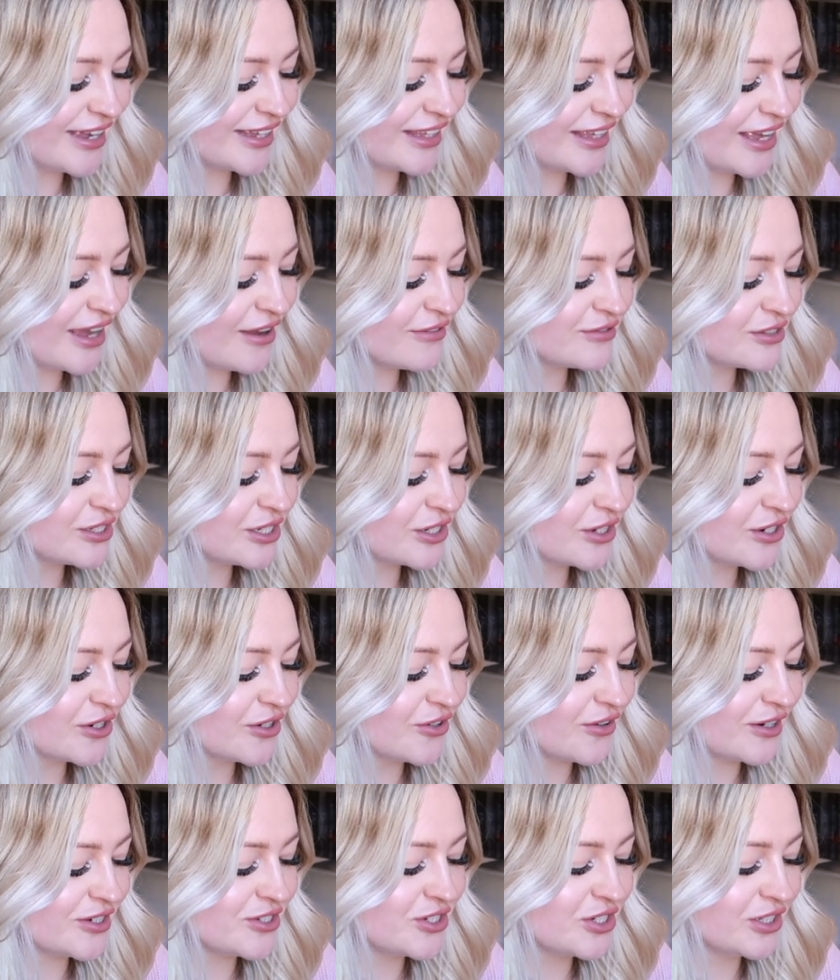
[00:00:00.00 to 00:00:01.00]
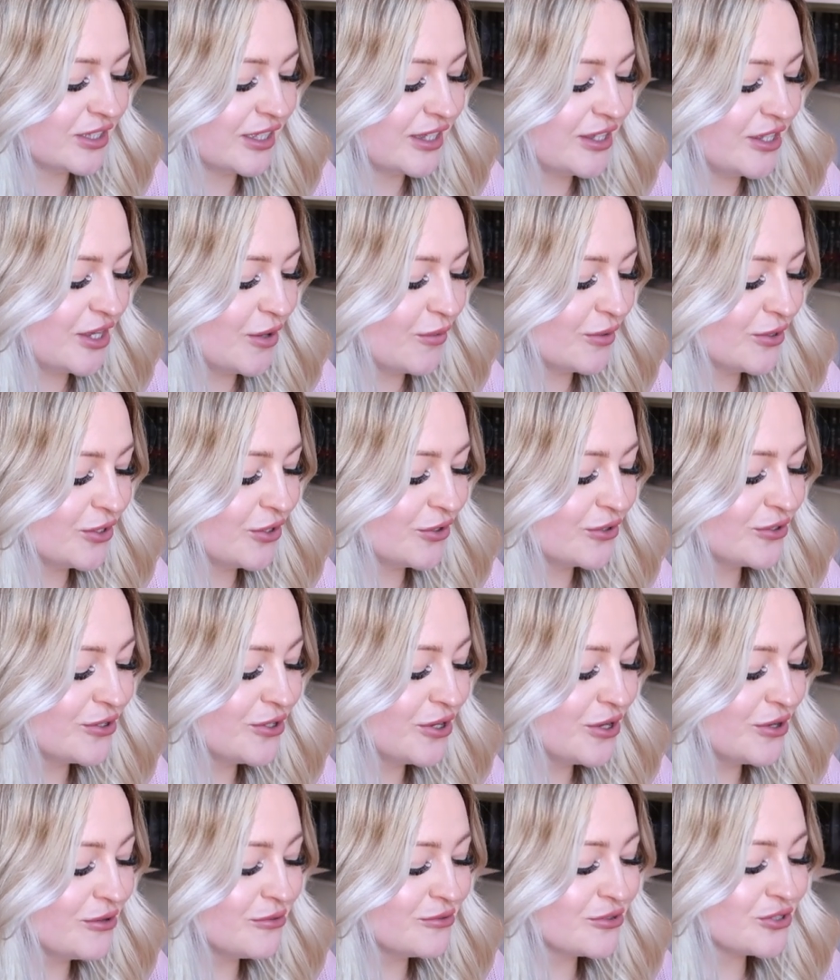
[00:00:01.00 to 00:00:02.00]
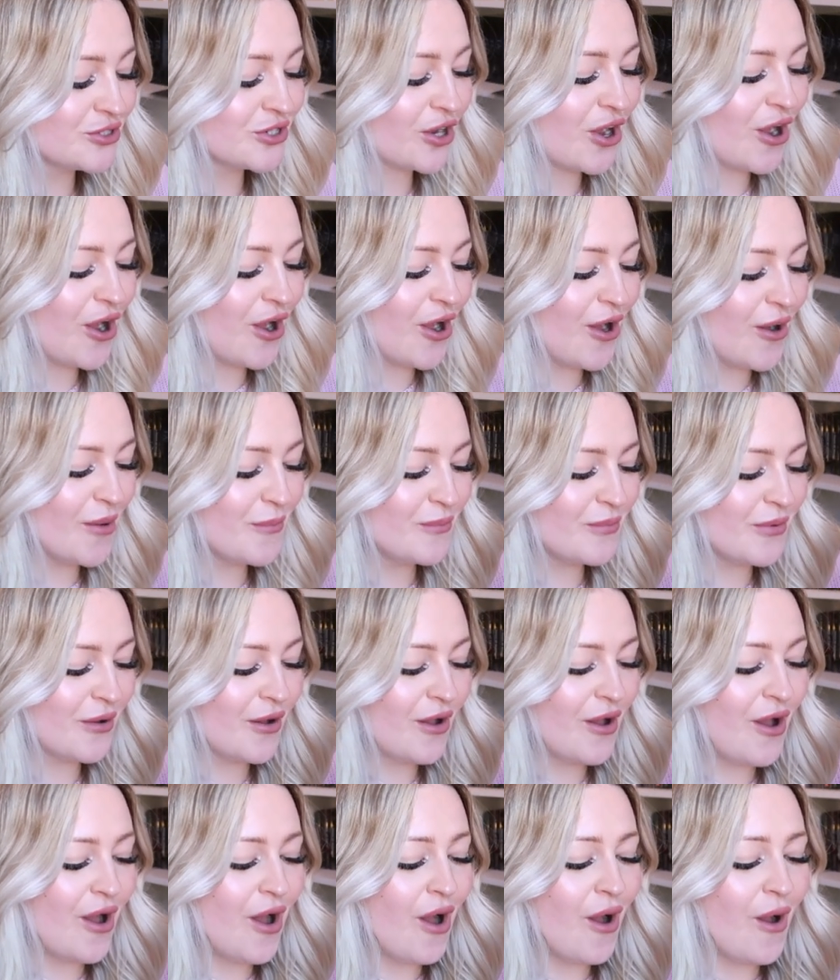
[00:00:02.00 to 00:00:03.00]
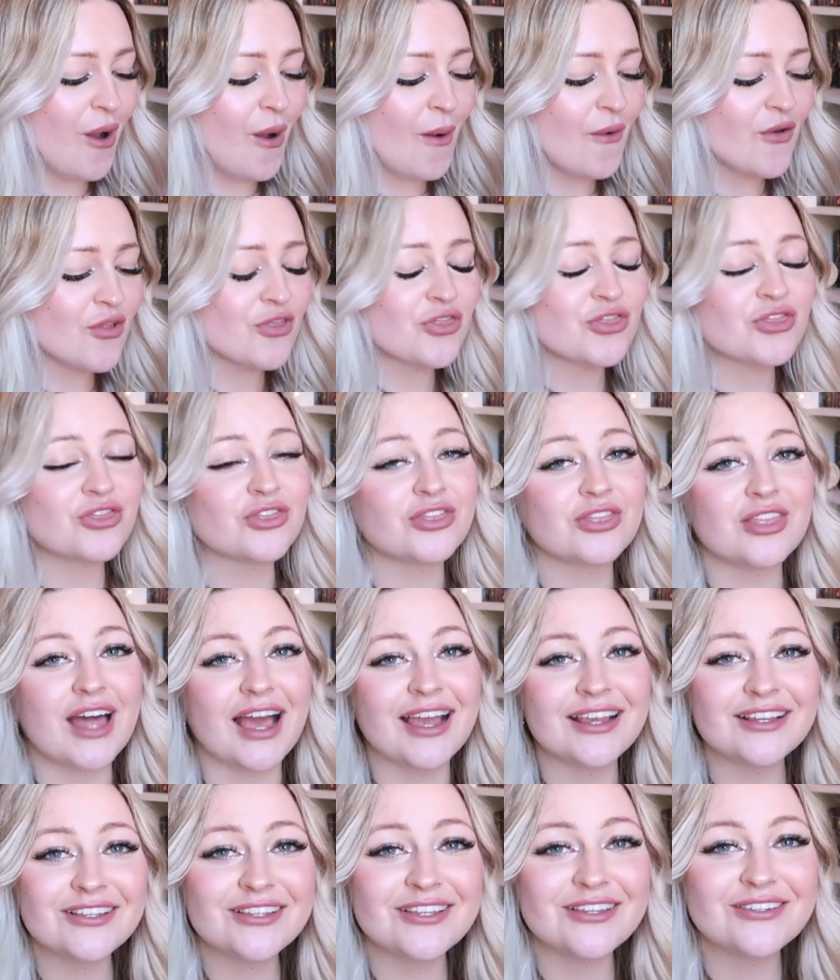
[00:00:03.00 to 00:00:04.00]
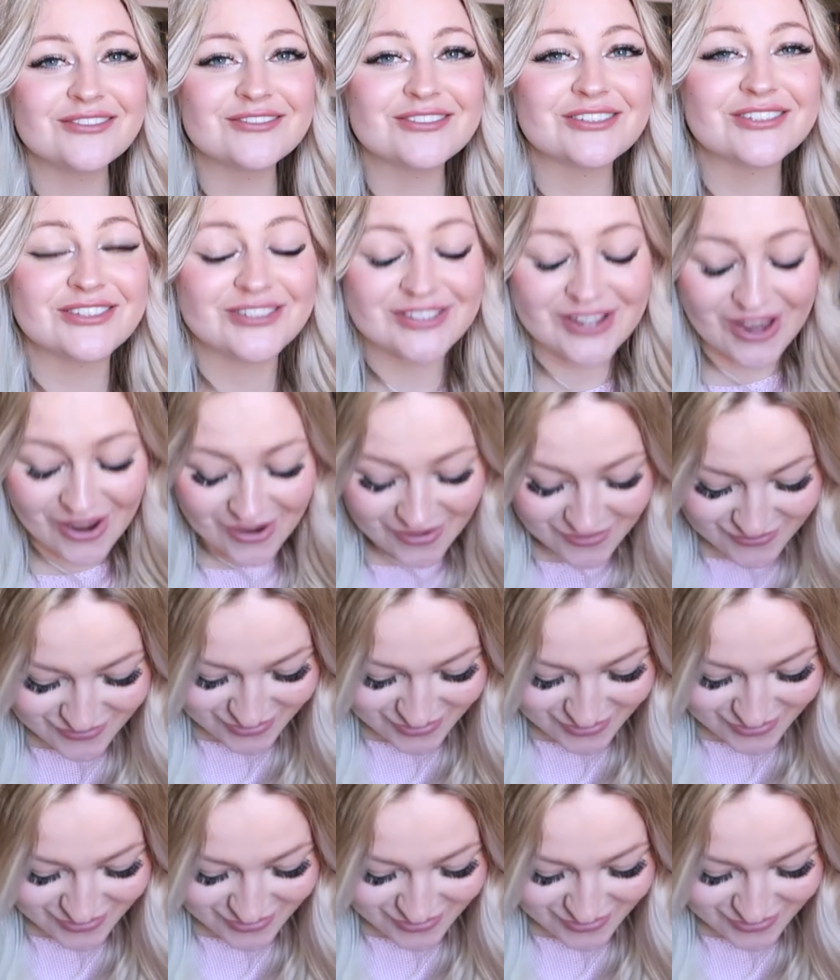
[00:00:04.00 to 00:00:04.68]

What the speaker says: a gift to congratulate you on your new job. Thank you so